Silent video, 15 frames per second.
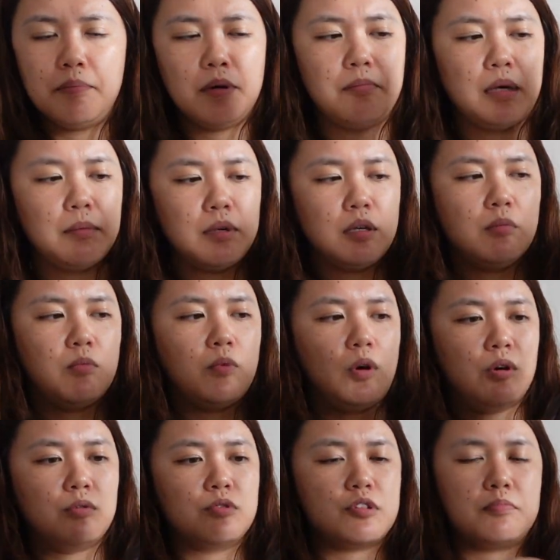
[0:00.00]
but maybe it
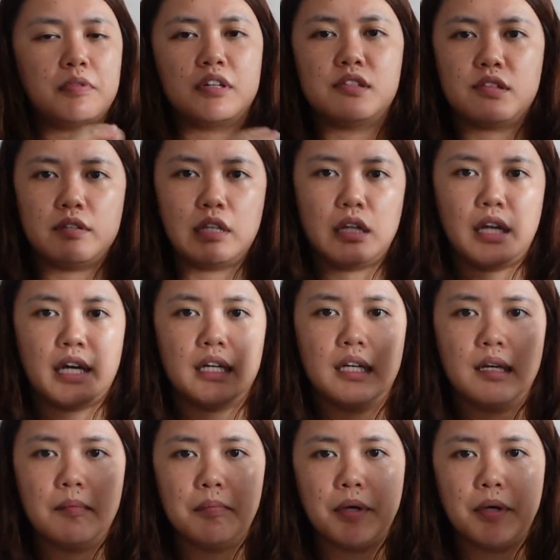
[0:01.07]
won't because of the lighting.